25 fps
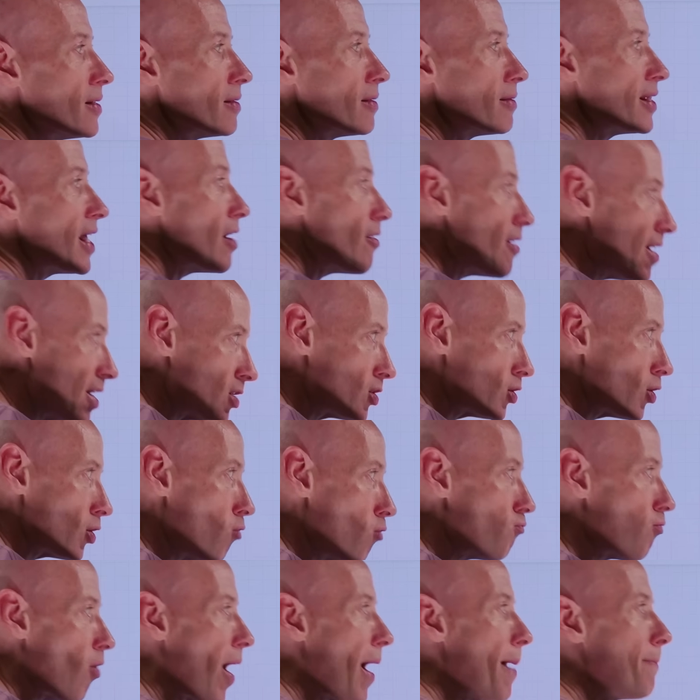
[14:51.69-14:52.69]
there is no
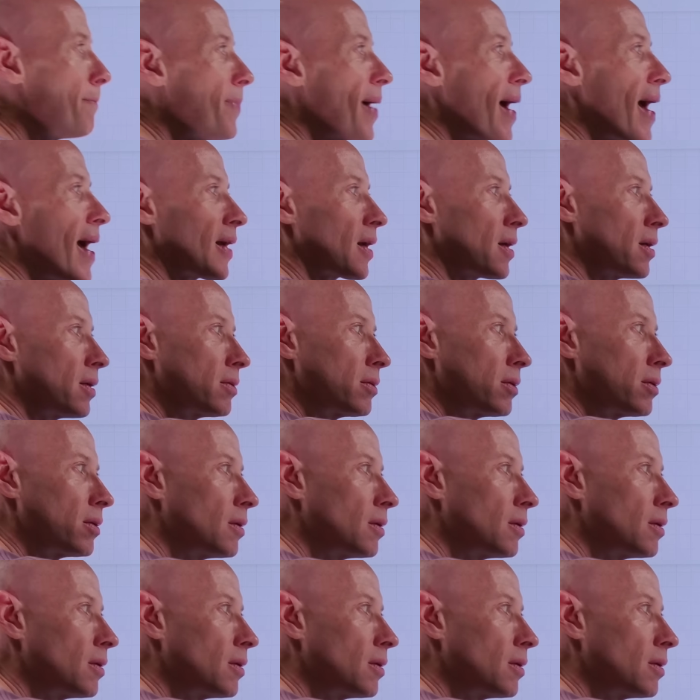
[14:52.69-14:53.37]
write back.